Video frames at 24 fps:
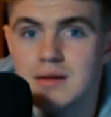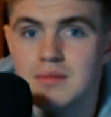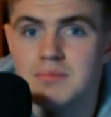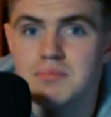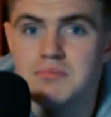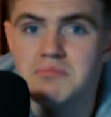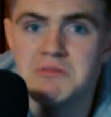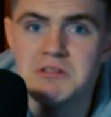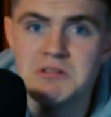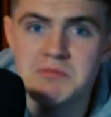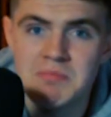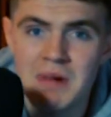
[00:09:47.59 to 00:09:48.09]

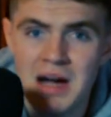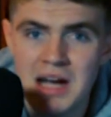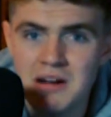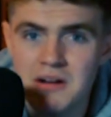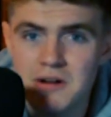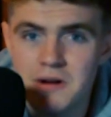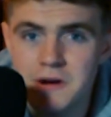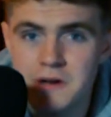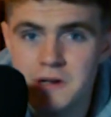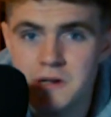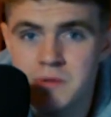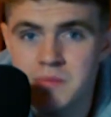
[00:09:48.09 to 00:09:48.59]
but my
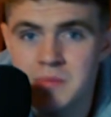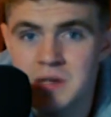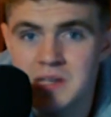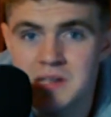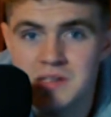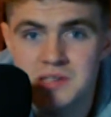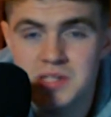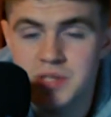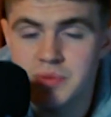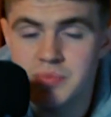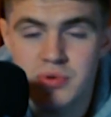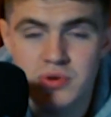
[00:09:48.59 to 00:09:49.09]
argument
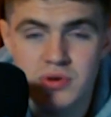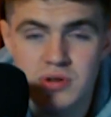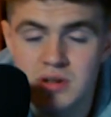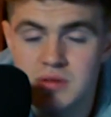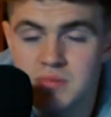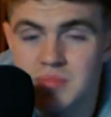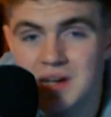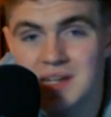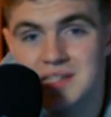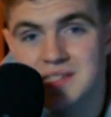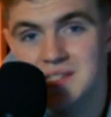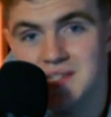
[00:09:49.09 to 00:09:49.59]
is supported
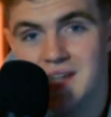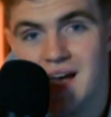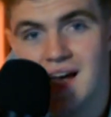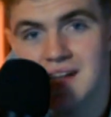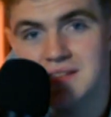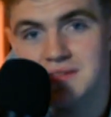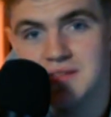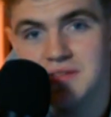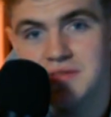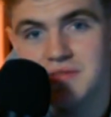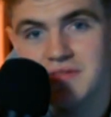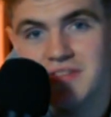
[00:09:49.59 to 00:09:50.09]
by
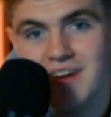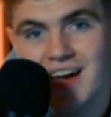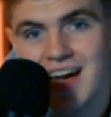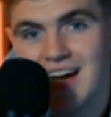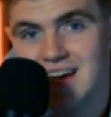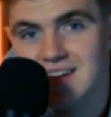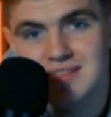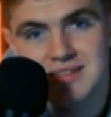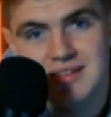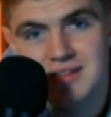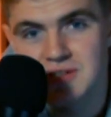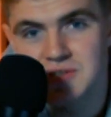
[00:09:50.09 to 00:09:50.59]
stats and
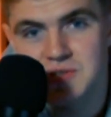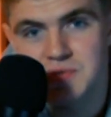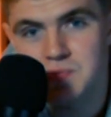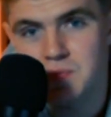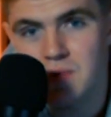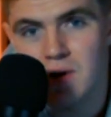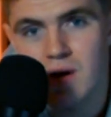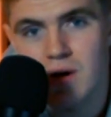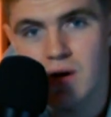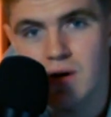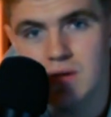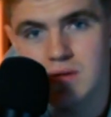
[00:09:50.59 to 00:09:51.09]
facts and it's
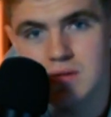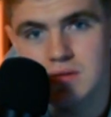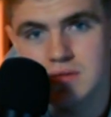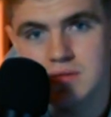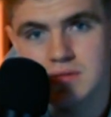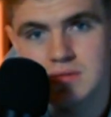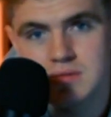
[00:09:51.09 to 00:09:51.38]
wrong?